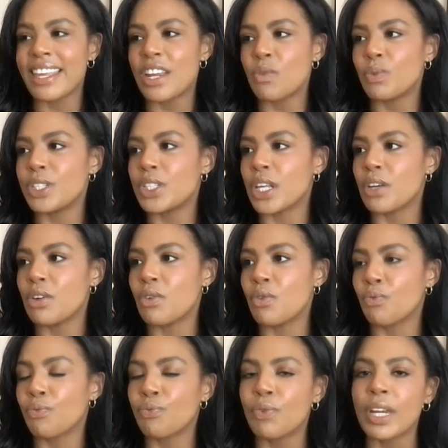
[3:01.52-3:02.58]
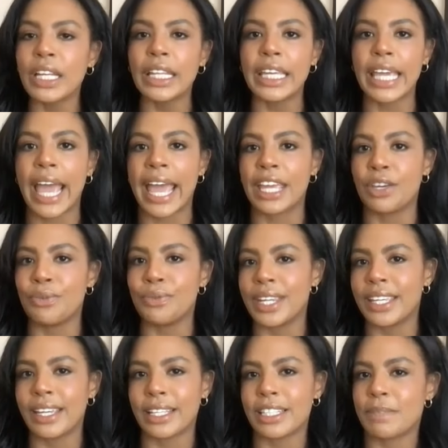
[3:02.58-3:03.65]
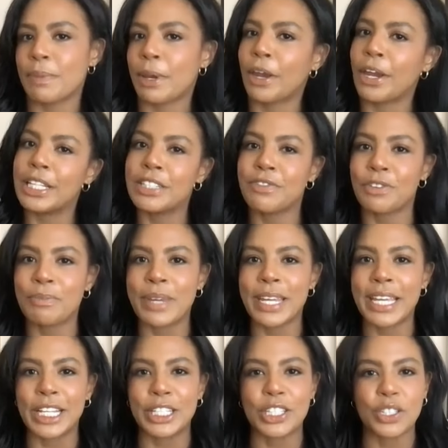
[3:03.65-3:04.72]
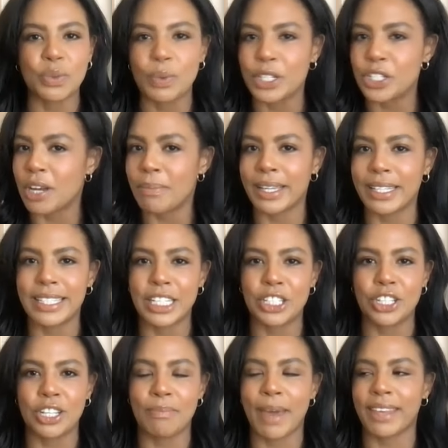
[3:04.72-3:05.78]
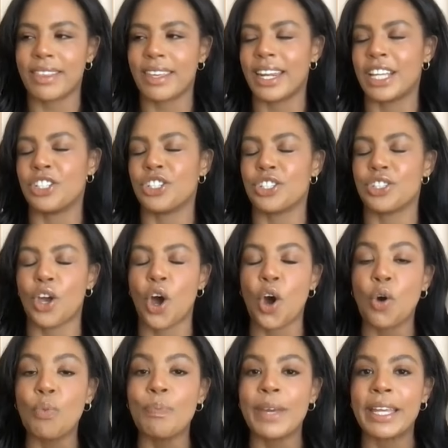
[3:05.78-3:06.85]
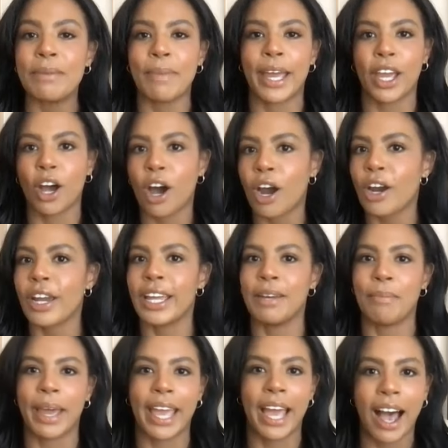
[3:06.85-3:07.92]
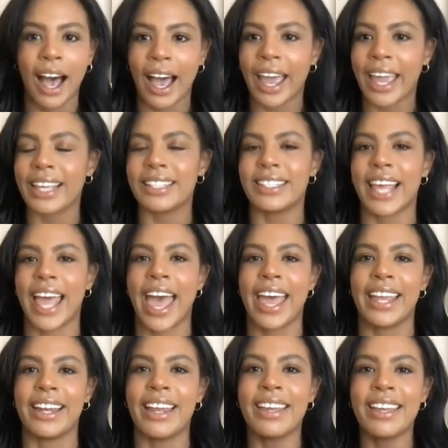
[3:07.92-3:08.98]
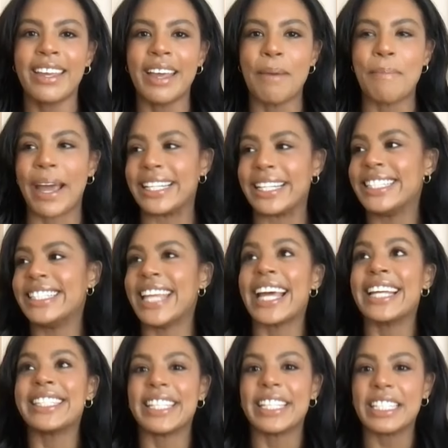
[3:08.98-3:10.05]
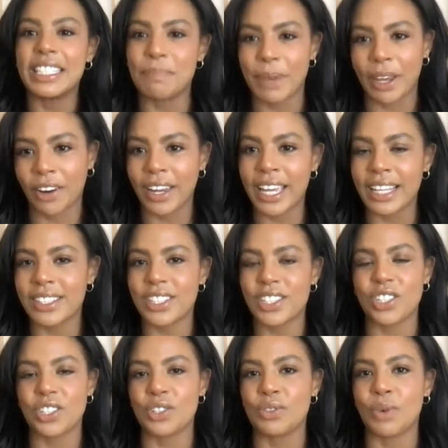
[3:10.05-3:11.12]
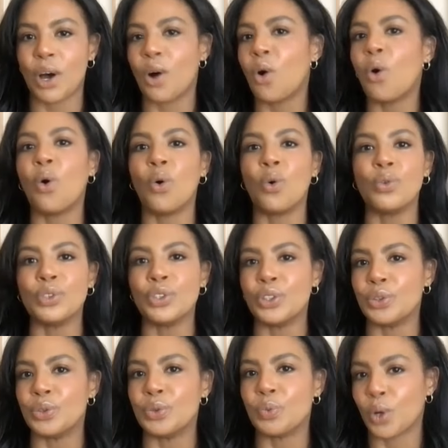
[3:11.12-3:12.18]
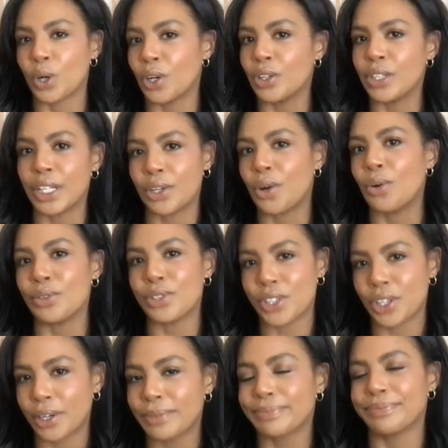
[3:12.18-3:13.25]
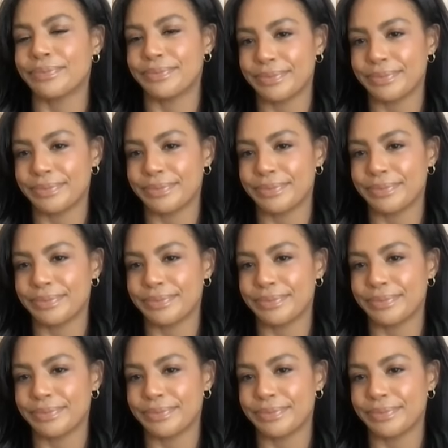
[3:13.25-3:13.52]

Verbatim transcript: And then it was really a unique experience for me to switch up my teaching method and just open my heart and my eyes and my dance experience to a whole new world and culture.